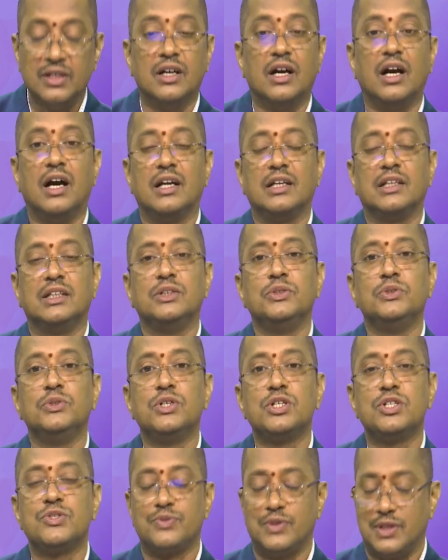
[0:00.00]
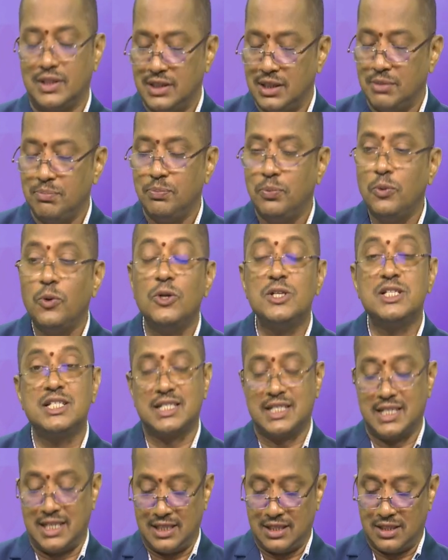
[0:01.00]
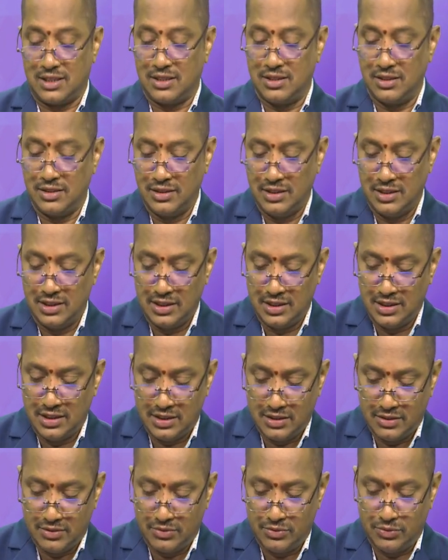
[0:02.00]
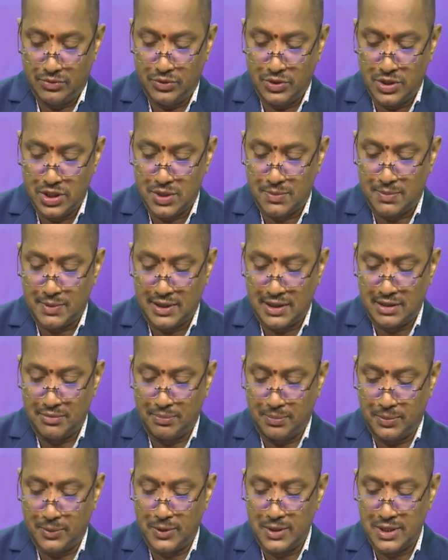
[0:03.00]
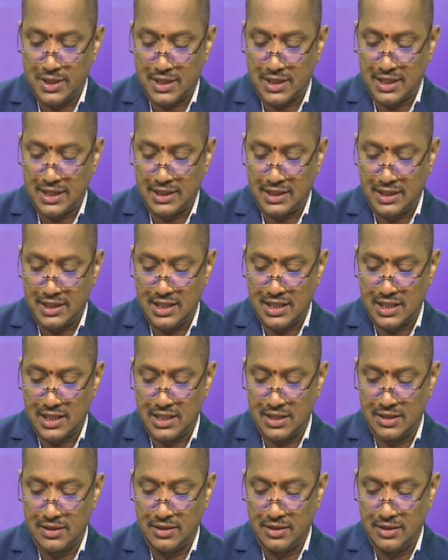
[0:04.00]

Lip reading: and the units for the pole strength, units for the pole strength is